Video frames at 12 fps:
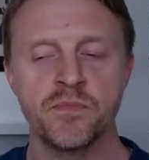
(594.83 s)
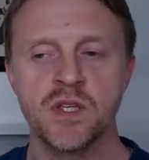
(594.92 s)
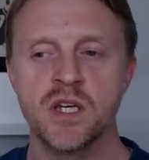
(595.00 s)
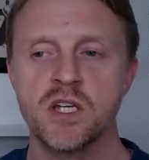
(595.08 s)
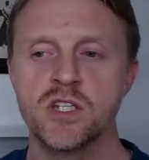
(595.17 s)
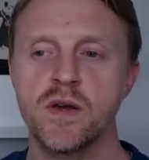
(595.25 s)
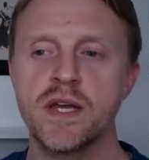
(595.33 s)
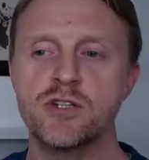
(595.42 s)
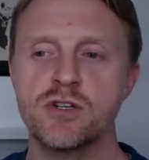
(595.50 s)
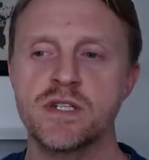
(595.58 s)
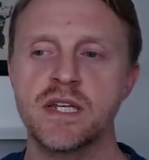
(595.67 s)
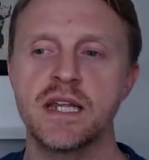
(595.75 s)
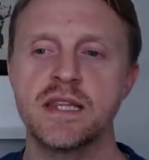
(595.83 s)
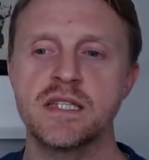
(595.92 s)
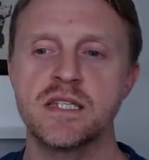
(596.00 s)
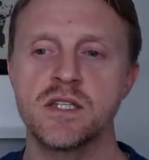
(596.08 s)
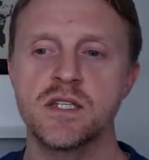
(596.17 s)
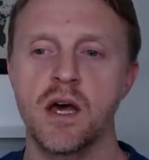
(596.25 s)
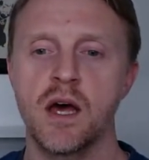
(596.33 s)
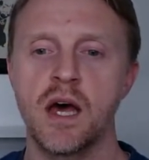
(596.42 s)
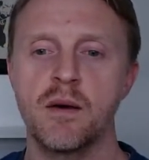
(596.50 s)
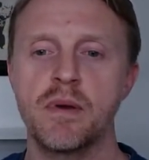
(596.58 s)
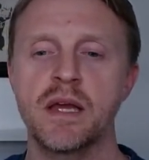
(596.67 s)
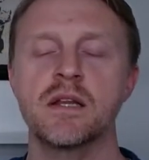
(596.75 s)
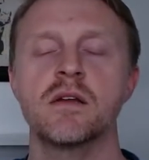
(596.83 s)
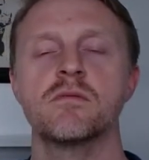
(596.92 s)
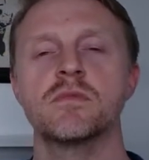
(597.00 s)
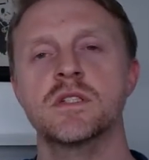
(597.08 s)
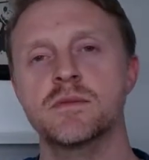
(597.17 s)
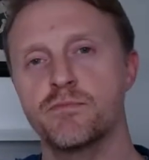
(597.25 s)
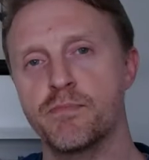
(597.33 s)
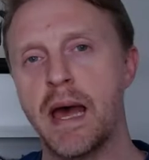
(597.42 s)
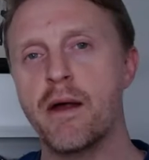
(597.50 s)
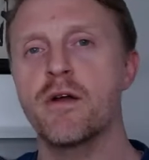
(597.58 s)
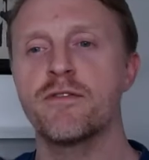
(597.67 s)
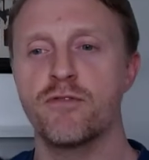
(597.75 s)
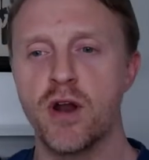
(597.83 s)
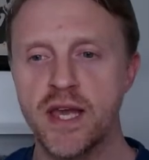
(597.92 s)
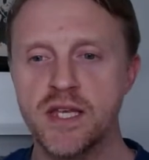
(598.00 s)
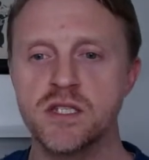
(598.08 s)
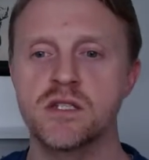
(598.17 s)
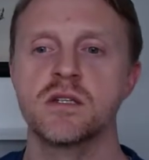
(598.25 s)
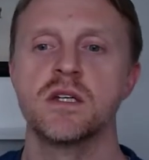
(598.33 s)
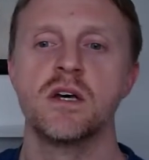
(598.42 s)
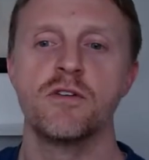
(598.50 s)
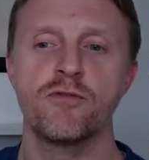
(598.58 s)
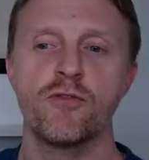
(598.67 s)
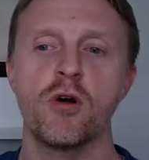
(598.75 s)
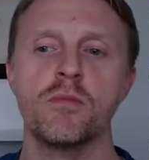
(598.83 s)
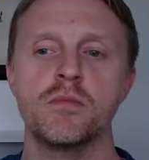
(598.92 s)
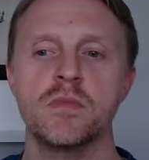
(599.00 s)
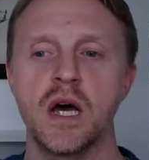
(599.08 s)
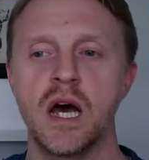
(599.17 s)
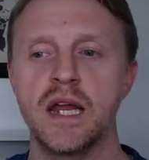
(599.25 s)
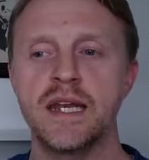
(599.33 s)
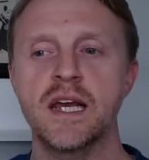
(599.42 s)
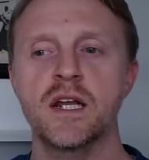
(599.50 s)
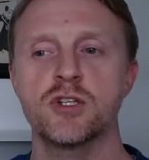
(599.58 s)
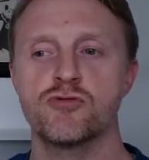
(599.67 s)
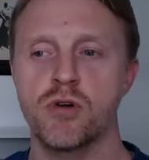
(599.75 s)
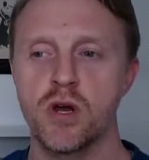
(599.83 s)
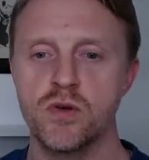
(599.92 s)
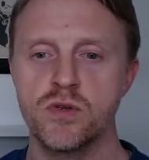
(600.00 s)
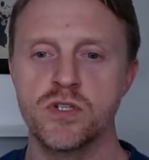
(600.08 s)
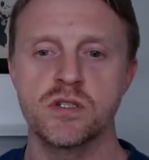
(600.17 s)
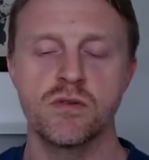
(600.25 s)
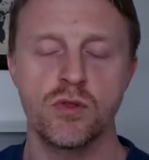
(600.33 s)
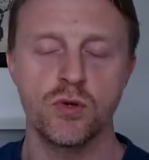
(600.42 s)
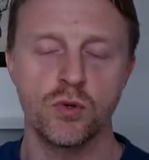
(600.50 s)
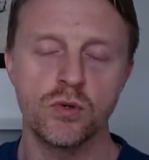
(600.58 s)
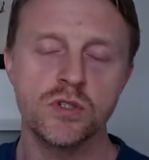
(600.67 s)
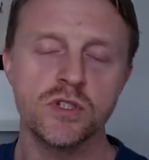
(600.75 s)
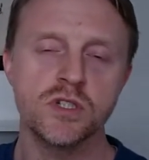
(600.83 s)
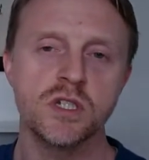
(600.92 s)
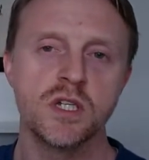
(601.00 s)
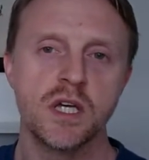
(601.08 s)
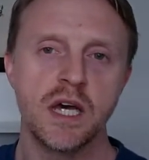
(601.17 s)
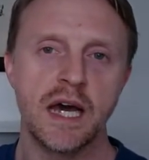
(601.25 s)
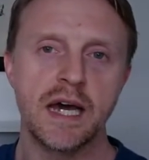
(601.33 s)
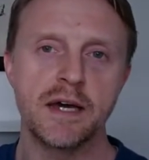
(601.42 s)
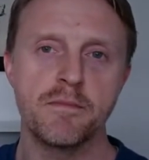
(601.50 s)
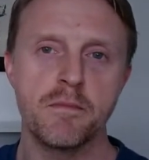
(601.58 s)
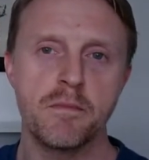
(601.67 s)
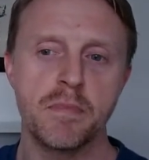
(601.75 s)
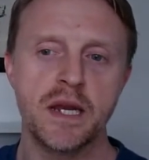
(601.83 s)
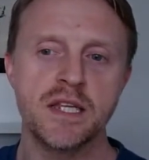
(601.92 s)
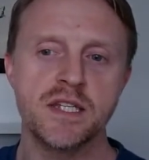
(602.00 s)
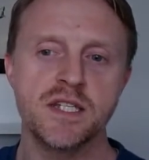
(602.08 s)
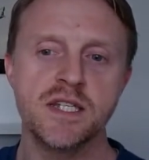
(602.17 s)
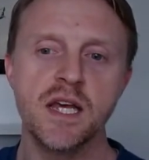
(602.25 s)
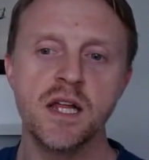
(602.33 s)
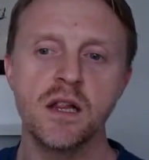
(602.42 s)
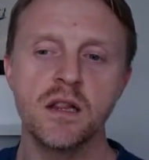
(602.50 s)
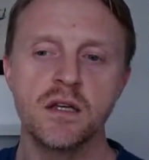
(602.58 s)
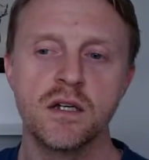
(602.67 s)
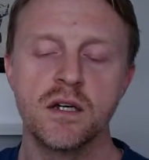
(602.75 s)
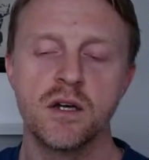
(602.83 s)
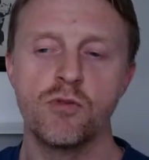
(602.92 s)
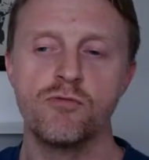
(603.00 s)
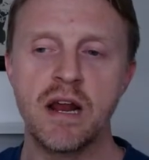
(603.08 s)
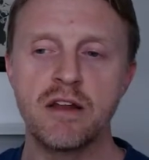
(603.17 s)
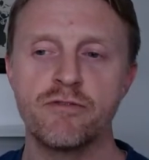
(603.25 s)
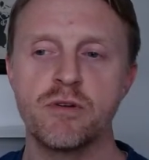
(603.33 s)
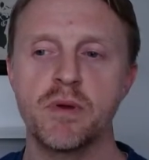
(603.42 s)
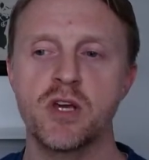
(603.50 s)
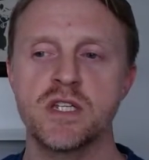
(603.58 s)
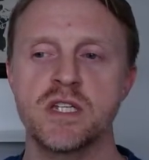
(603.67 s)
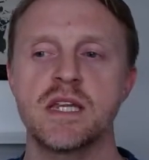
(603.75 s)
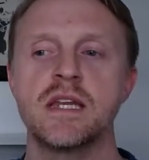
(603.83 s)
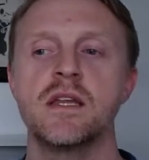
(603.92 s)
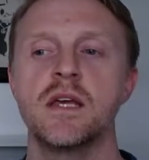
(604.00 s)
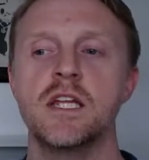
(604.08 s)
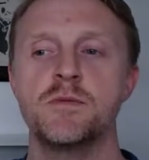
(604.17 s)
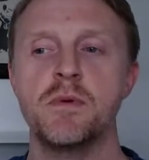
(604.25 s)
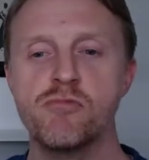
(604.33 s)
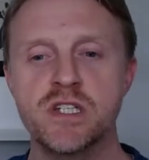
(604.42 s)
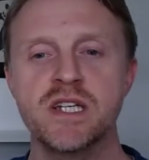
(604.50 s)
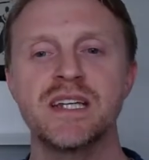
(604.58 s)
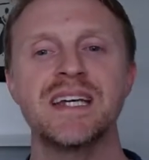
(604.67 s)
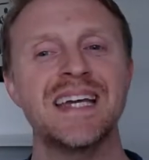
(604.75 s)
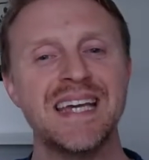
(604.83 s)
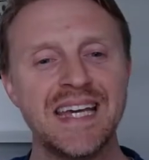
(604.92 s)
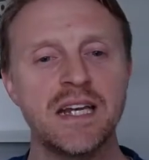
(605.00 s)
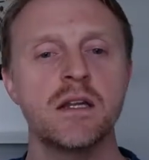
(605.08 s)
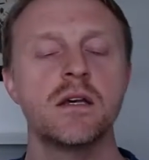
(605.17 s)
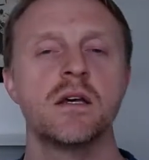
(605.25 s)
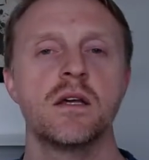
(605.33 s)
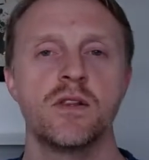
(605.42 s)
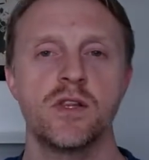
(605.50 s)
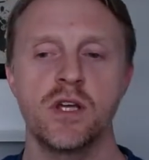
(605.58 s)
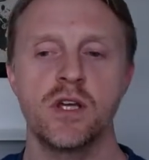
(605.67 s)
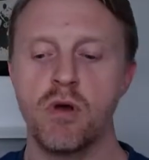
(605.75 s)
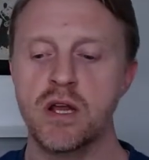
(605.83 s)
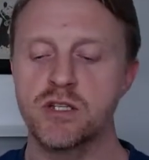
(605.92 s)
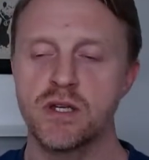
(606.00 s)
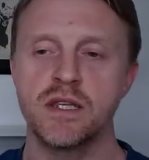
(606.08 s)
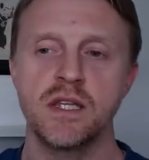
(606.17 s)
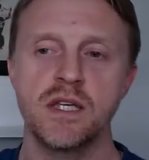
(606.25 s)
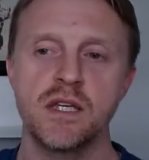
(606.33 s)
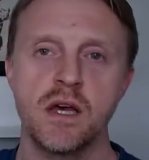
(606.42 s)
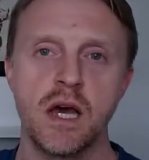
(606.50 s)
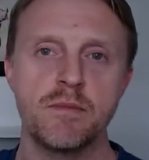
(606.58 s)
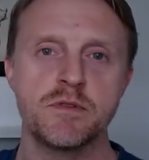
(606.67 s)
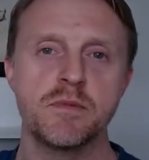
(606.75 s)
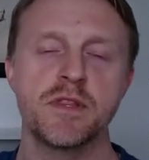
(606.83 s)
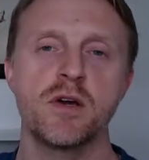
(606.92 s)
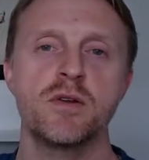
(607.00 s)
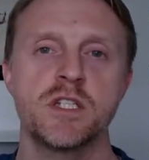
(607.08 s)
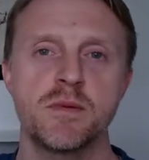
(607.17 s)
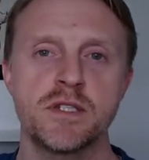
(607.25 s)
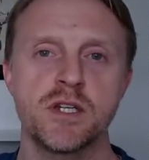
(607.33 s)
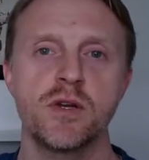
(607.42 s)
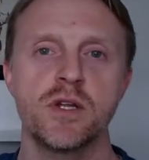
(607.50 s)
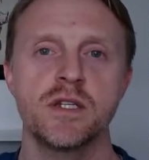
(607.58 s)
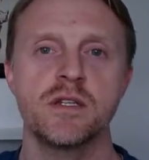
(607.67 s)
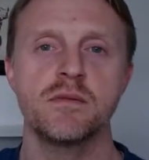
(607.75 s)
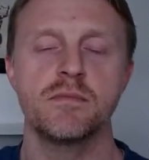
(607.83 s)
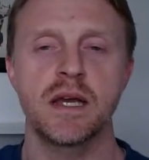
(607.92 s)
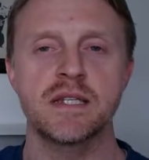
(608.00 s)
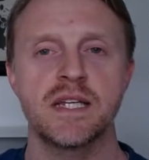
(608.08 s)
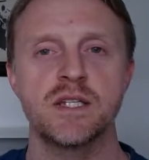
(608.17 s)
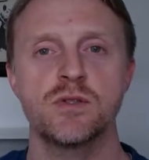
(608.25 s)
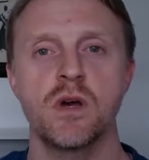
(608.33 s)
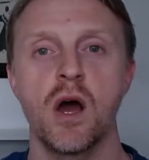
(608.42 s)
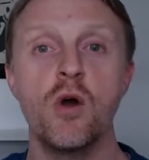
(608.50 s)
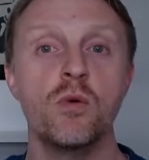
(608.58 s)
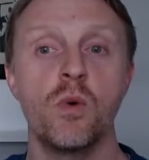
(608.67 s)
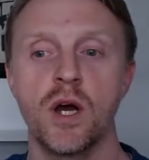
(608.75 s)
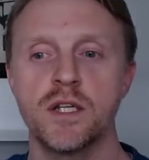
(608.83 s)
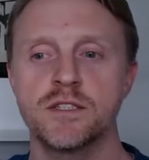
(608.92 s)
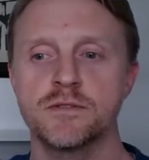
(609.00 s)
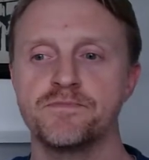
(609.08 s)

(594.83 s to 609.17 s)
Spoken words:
So interestingly, this is being paraphrased from Nicholas Rowe's thoughts, but it's still relevant because it's been written in the writer in the Smithsonian Magazine's own words.